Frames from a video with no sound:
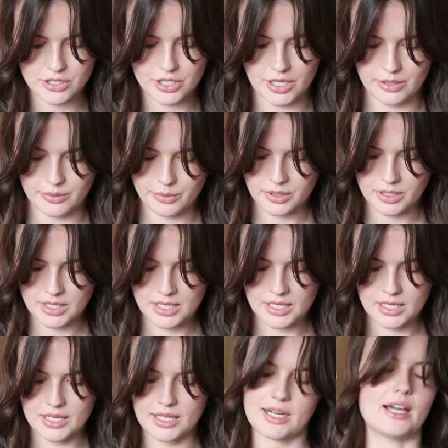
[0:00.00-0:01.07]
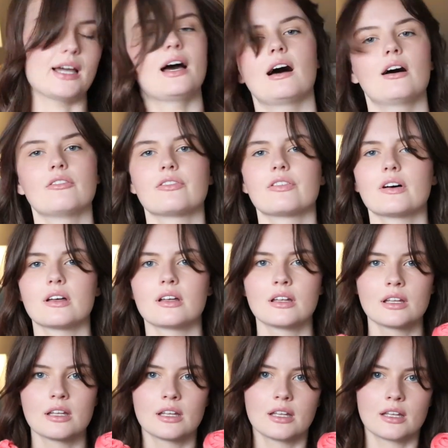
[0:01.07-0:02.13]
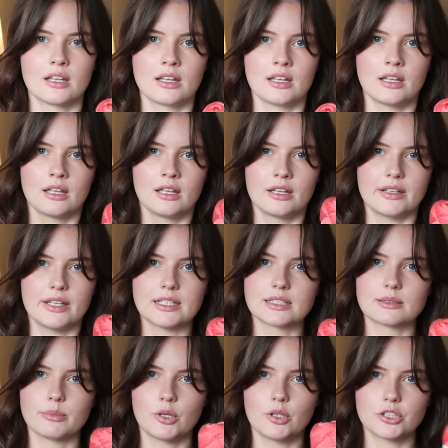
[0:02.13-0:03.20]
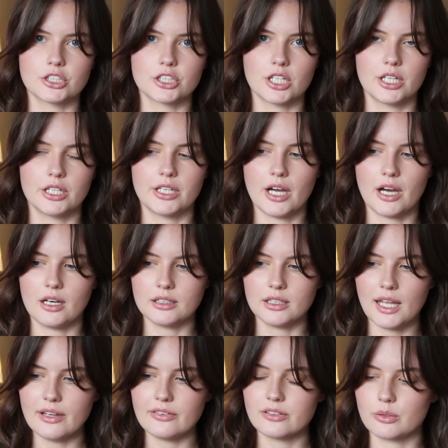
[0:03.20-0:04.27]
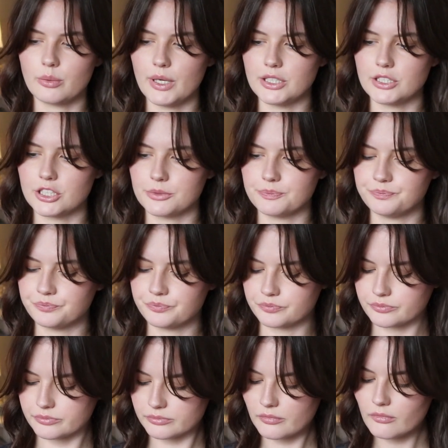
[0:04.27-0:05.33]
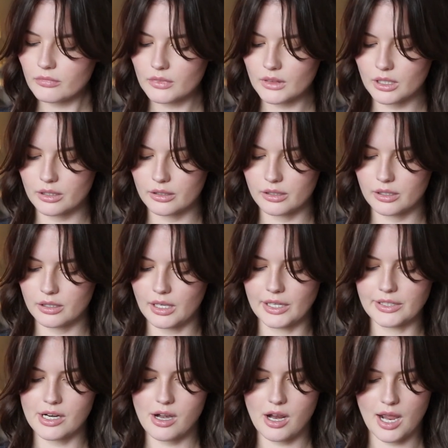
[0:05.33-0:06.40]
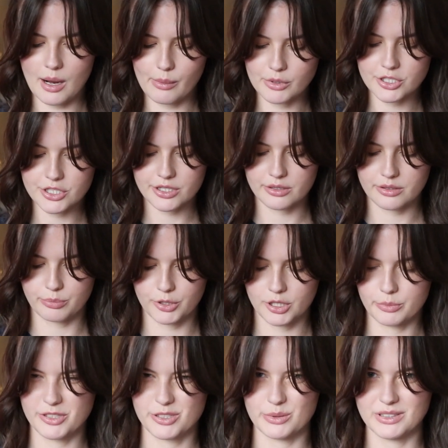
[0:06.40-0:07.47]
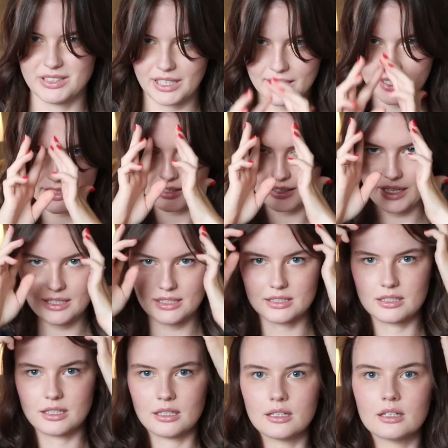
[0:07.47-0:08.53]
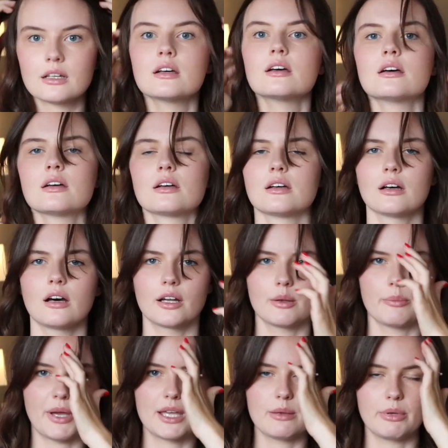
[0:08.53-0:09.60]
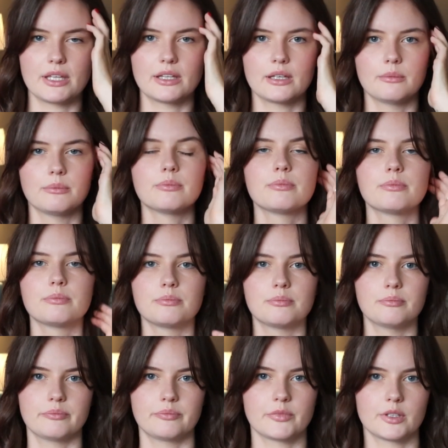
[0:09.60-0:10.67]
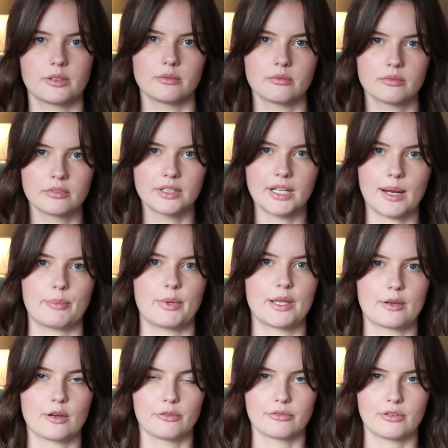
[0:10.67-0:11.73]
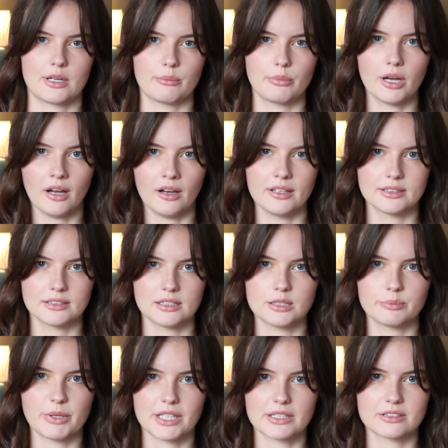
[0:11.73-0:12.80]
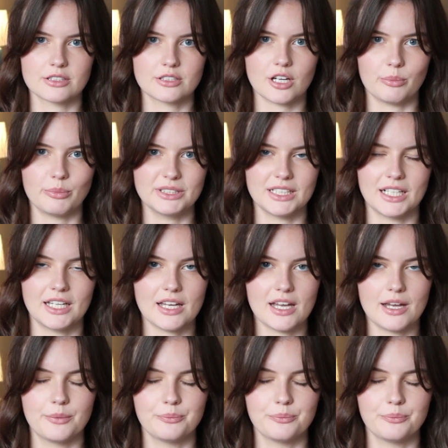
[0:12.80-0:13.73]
to go, and I have this much yarn left, which I don't know how much the bloomers will take. I guess on a baby the nappy covering part is as big as the top, isn't it?